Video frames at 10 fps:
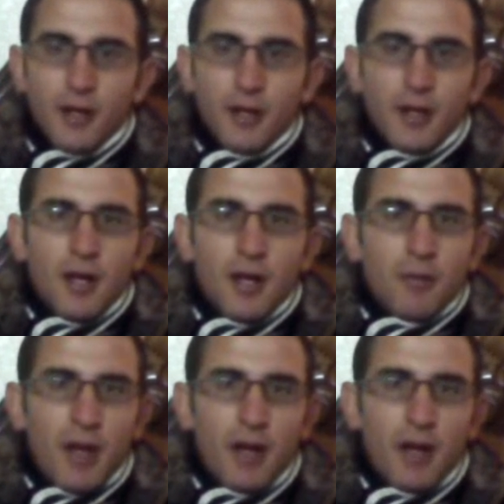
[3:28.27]
not
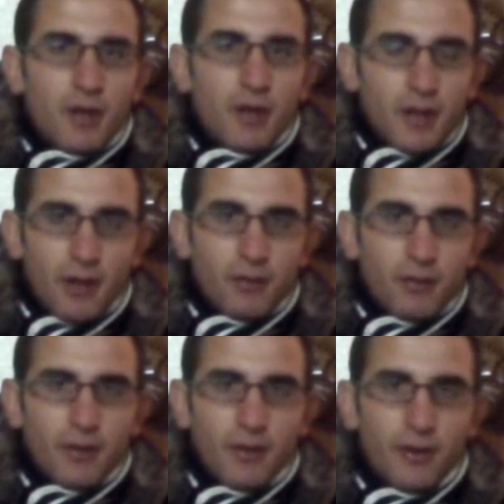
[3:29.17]
even a race or
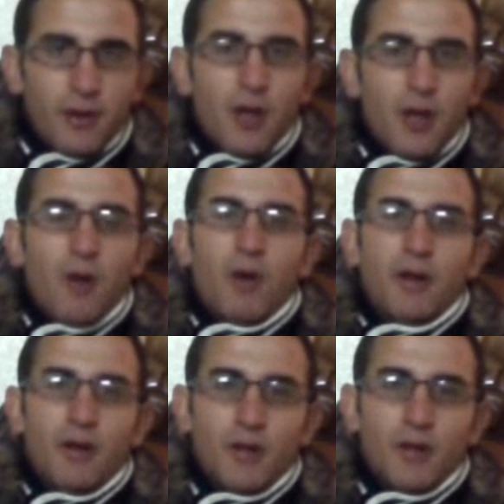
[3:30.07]
sex level
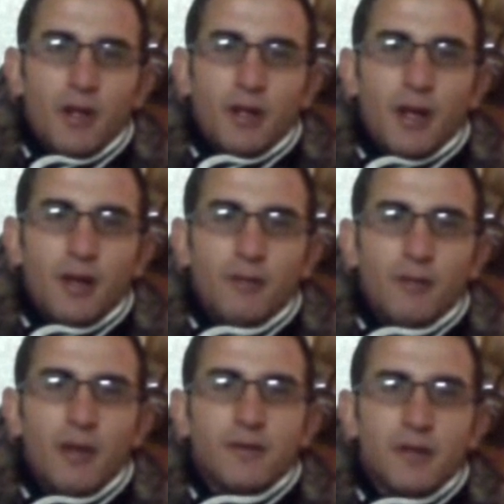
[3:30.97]
or will live
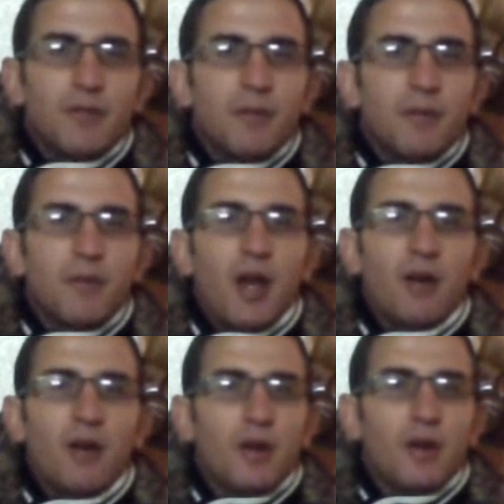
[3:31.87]
by it.
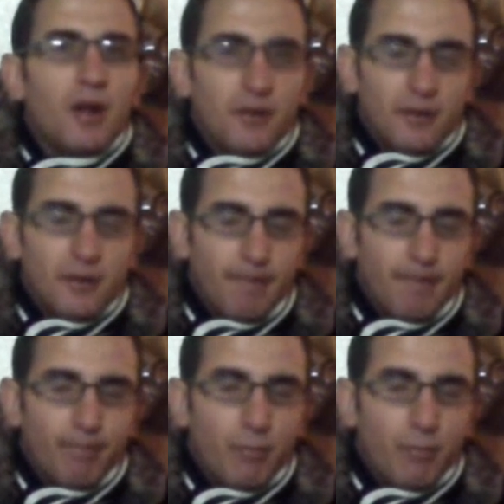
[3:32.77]
And for